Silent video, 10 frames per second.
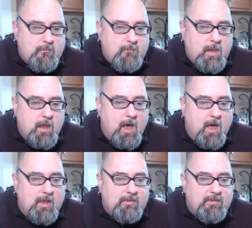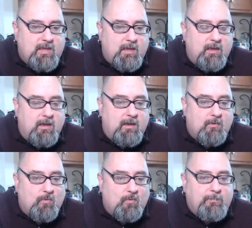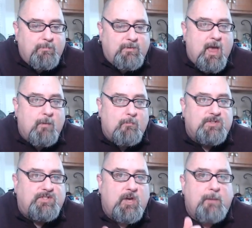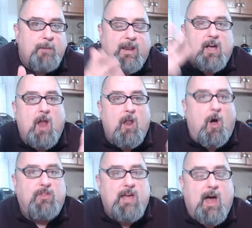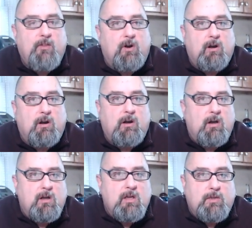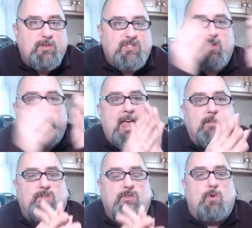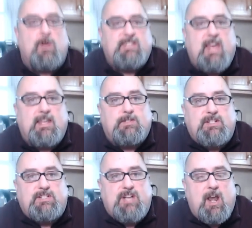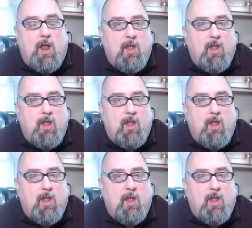And the webcam was good, but it caught all the other... There was no noise cancellation at all.